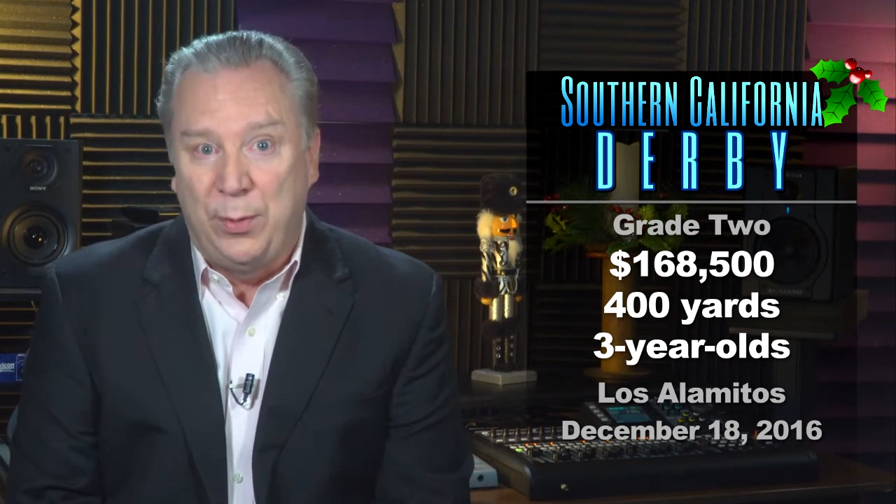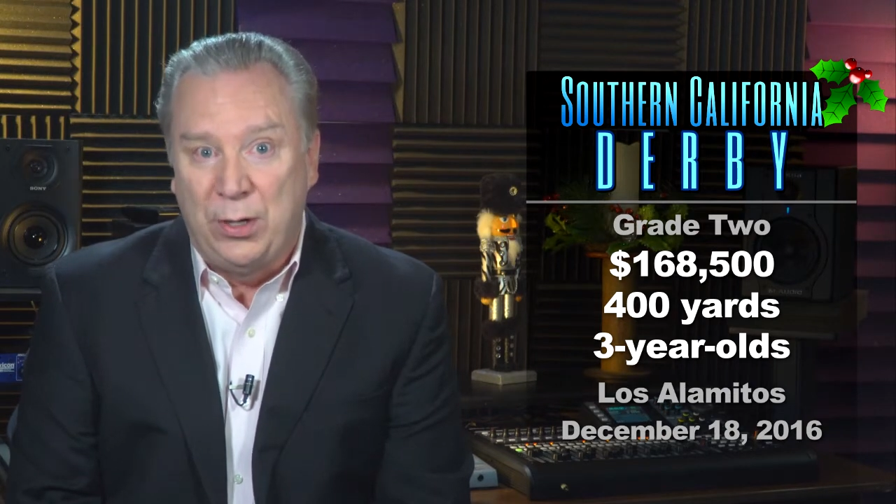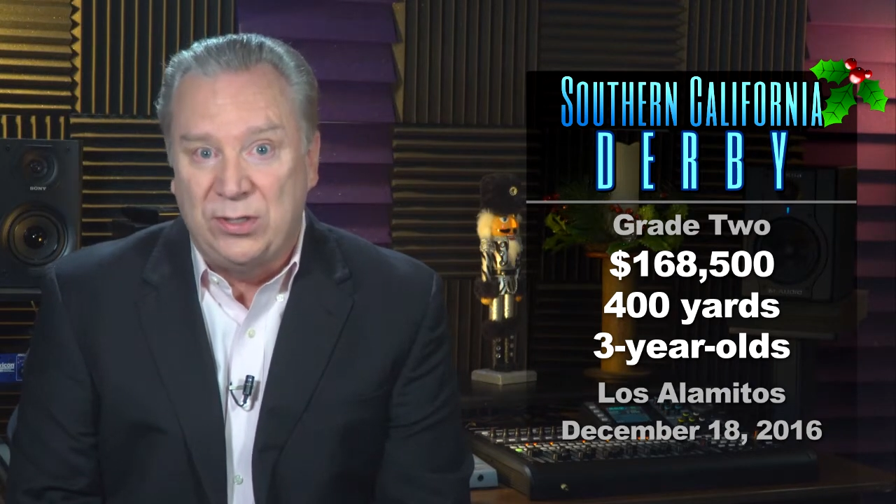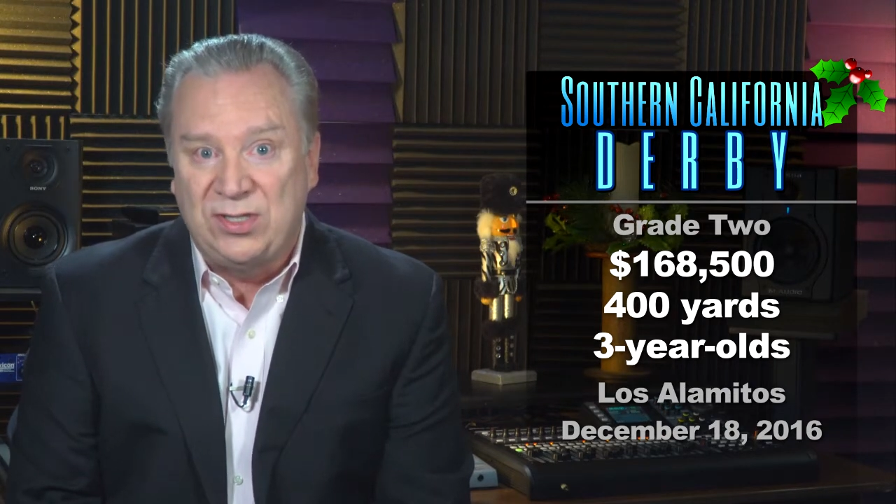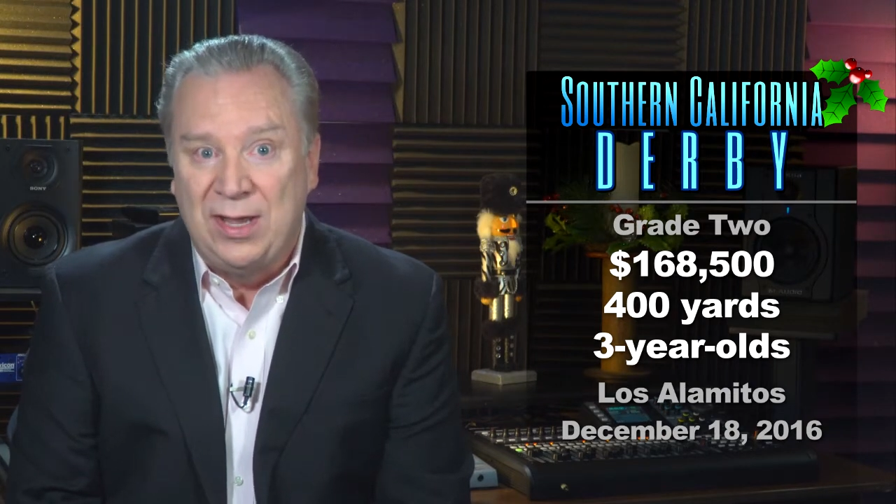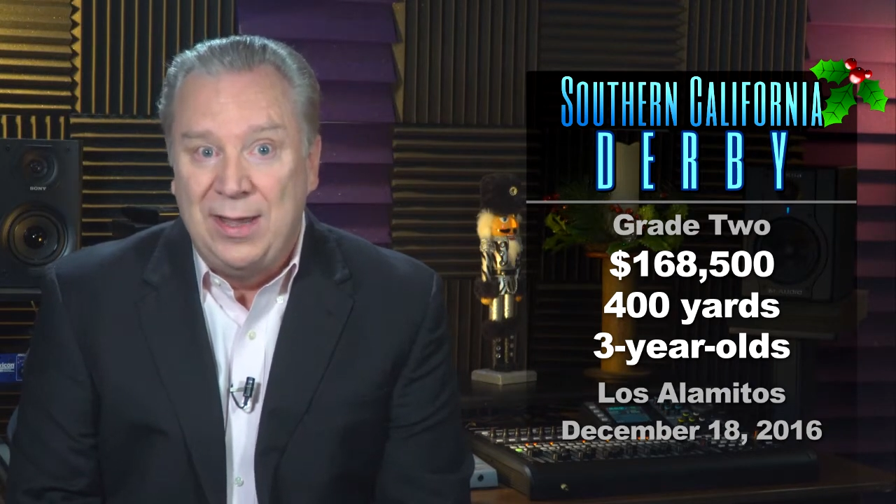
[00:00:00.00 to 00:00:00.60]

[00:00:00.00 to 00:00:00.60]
purse